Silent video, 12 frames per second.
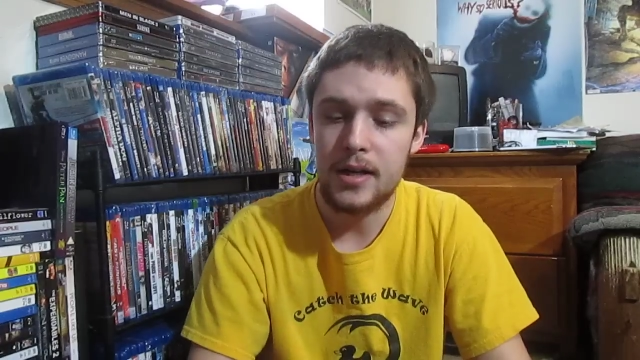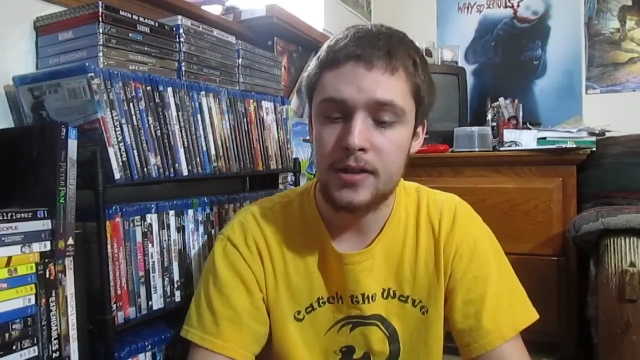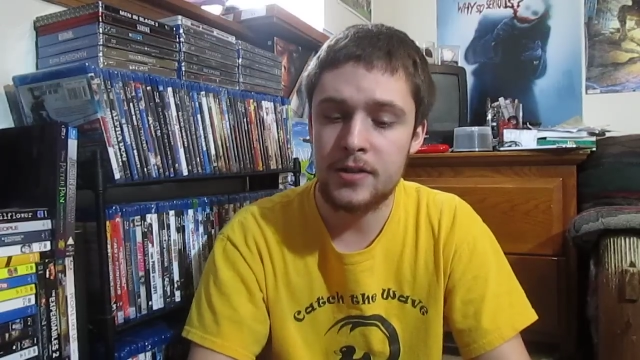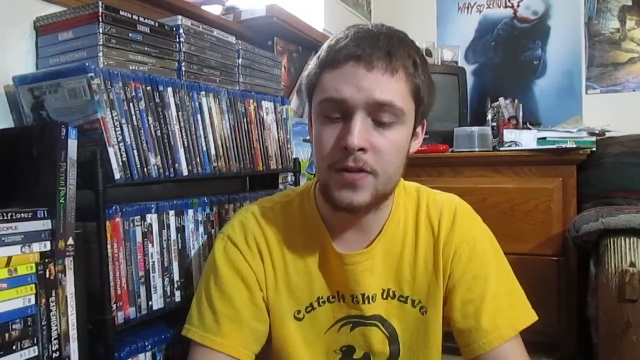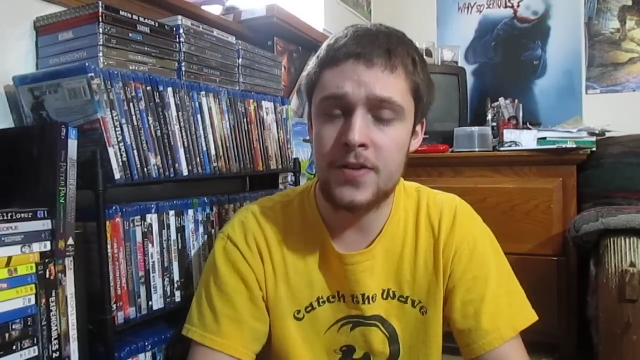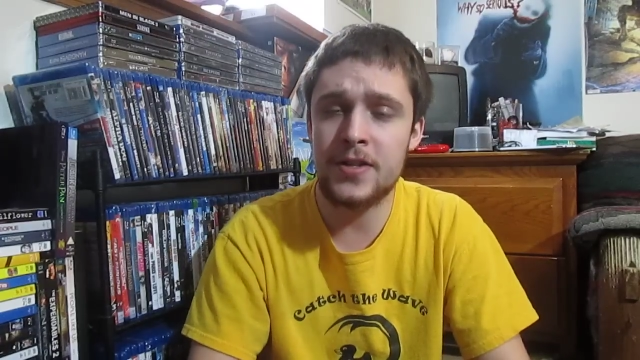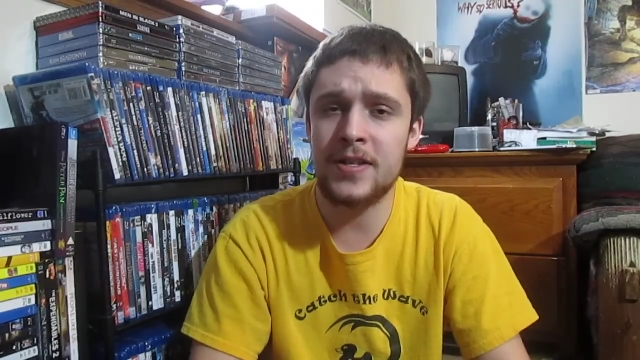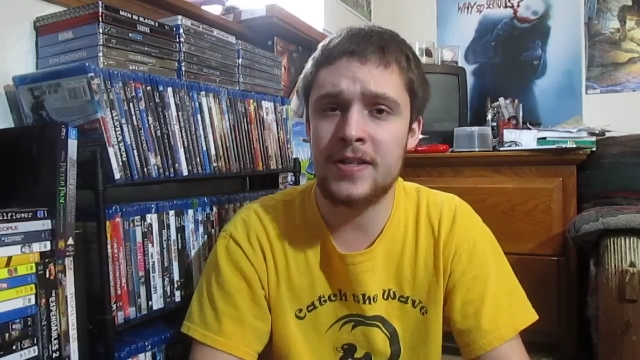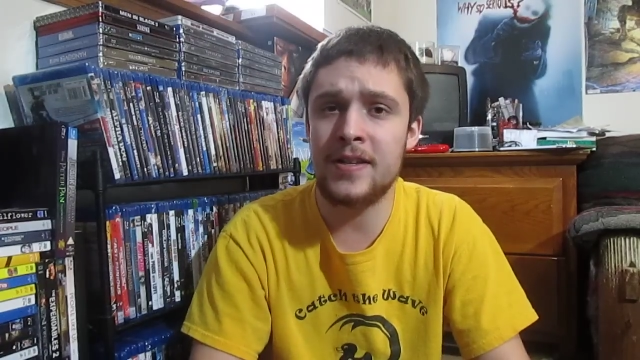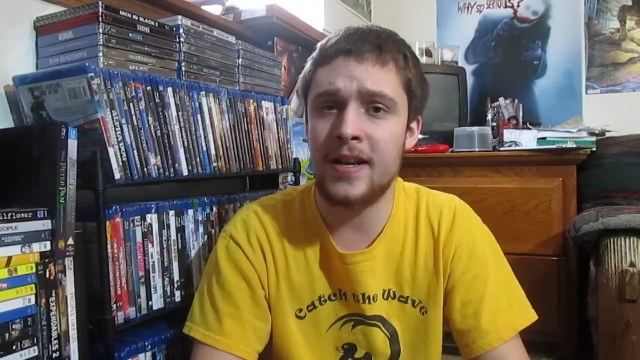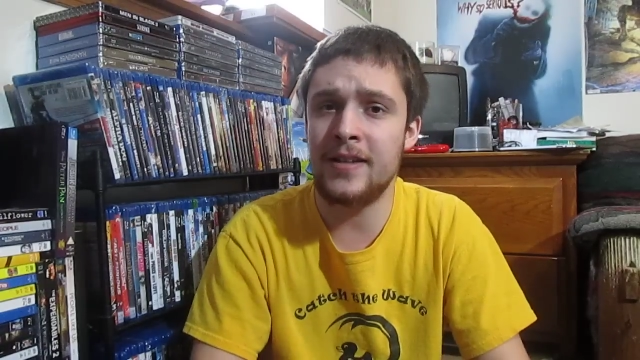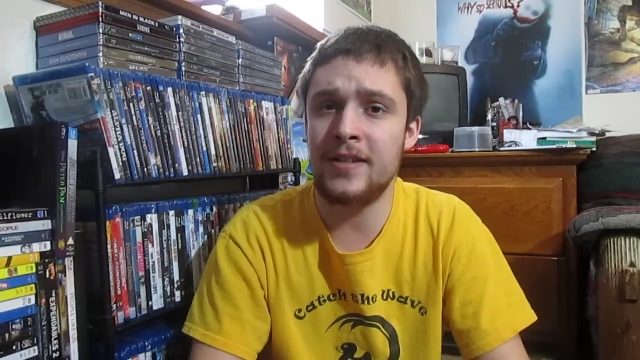So this is
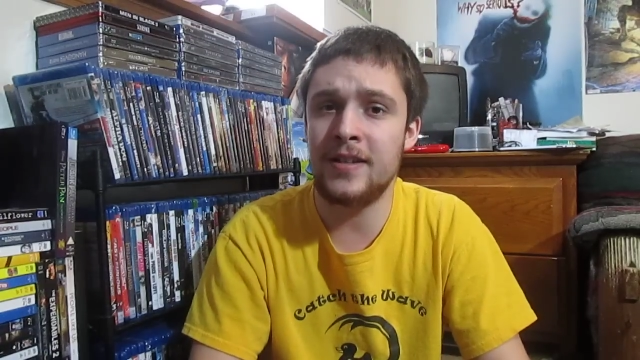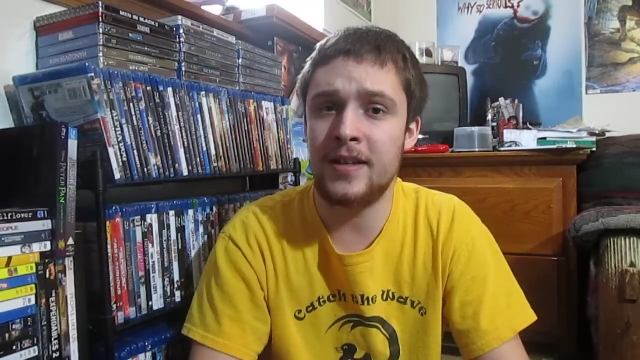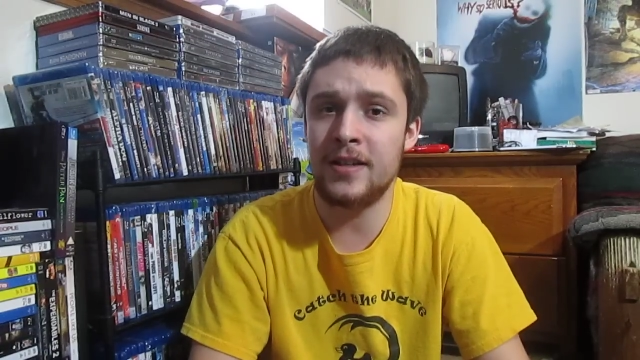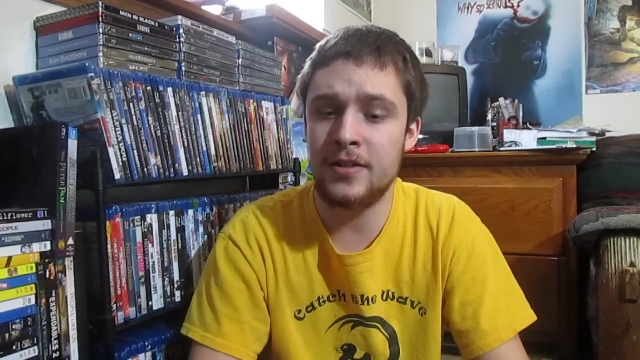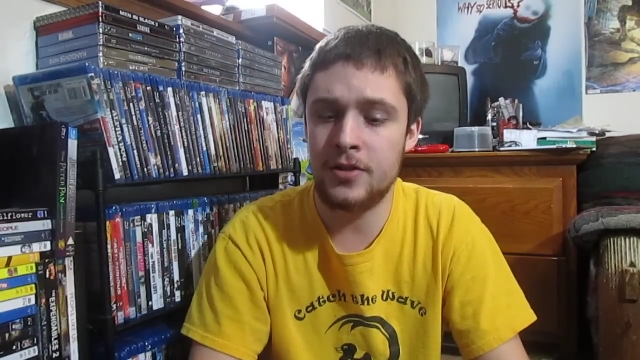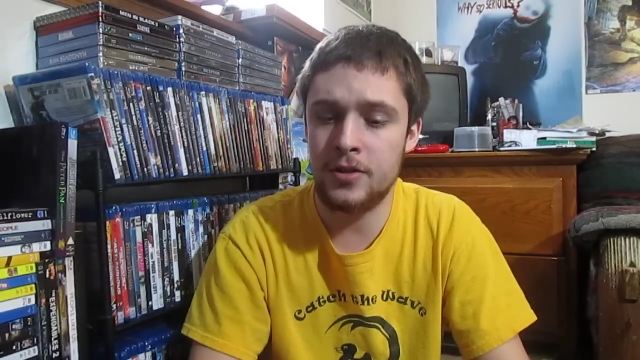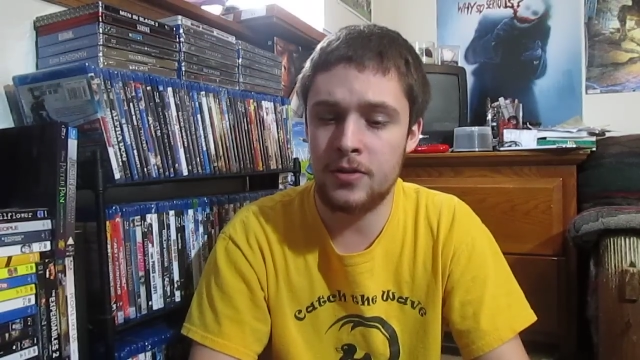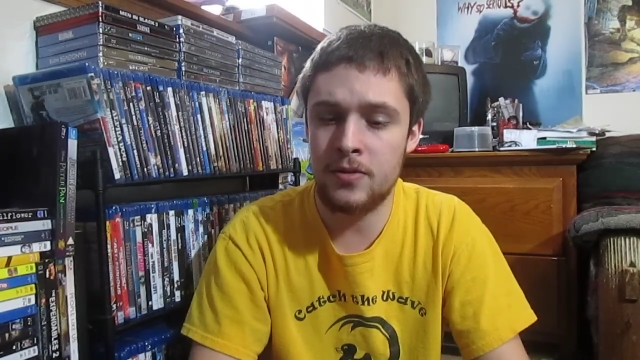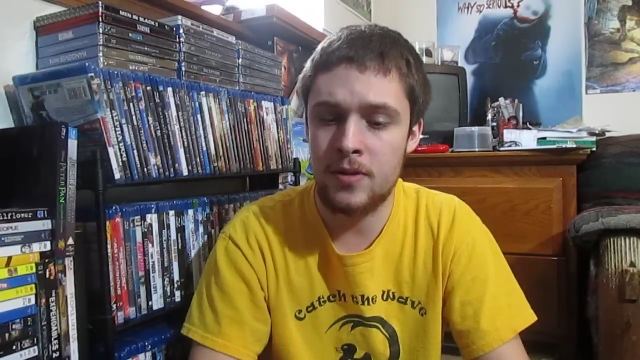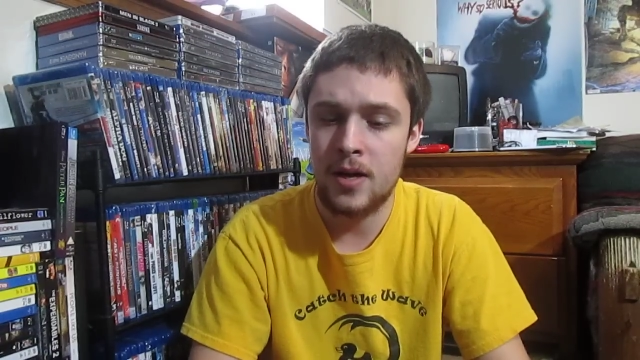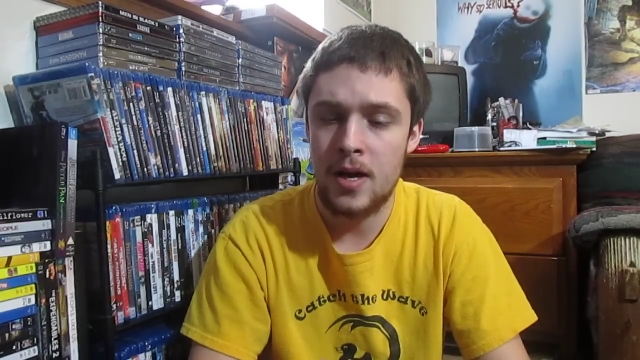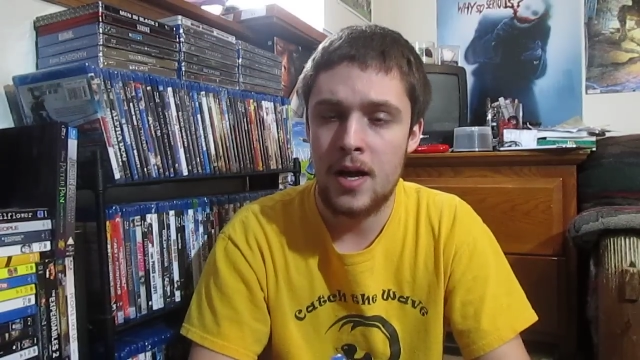nineteen
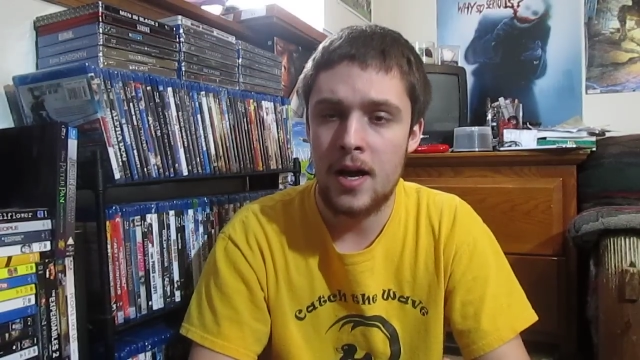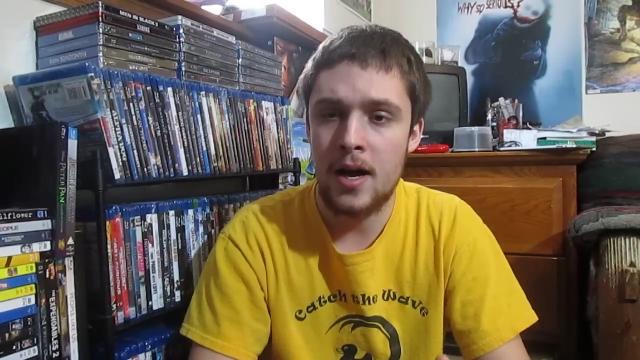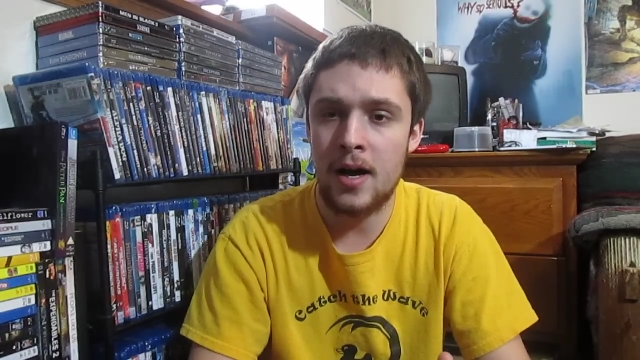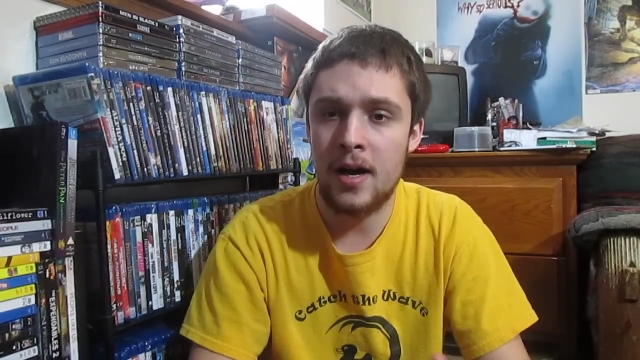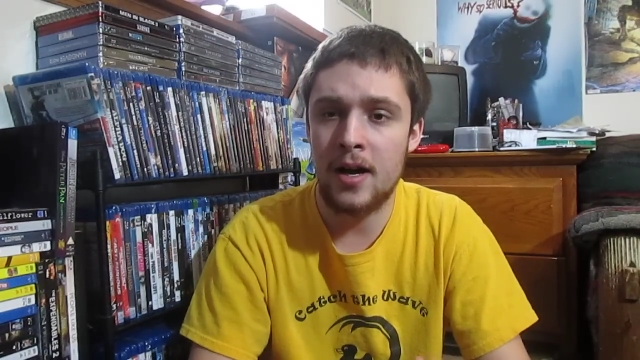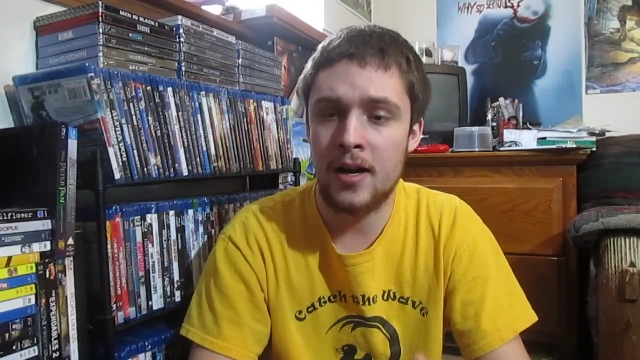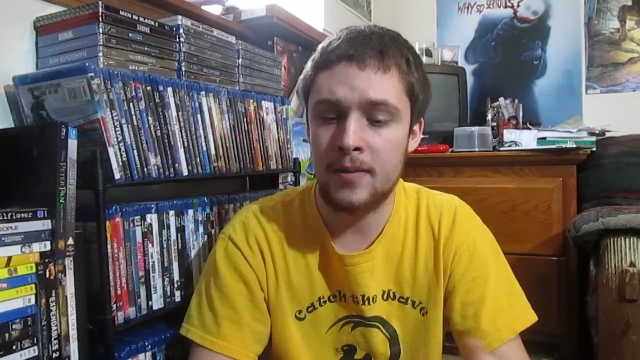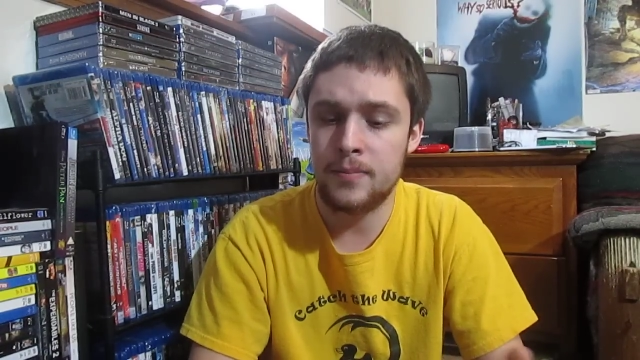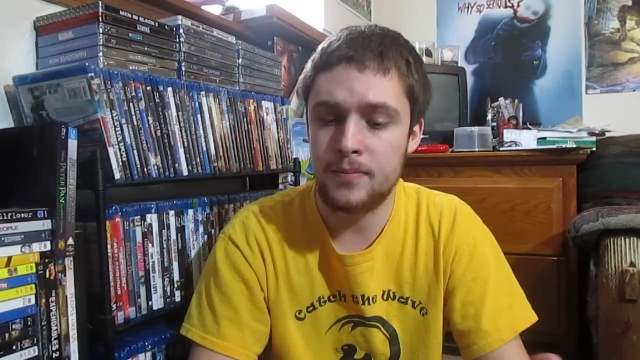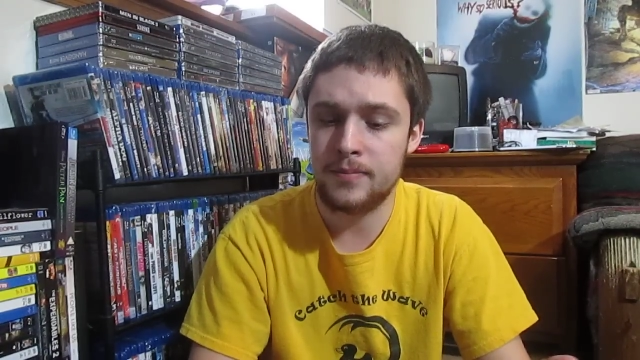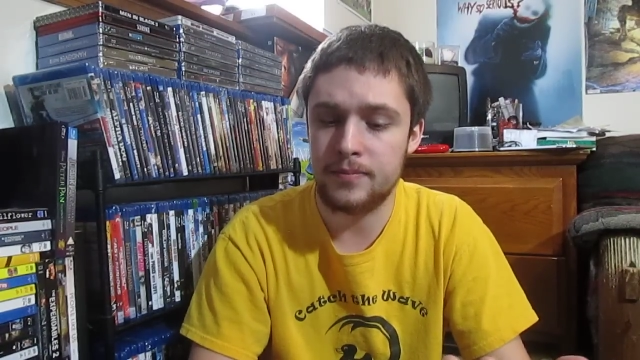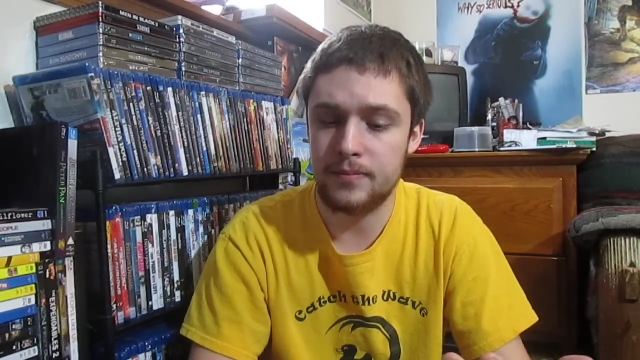ninety-two. I'm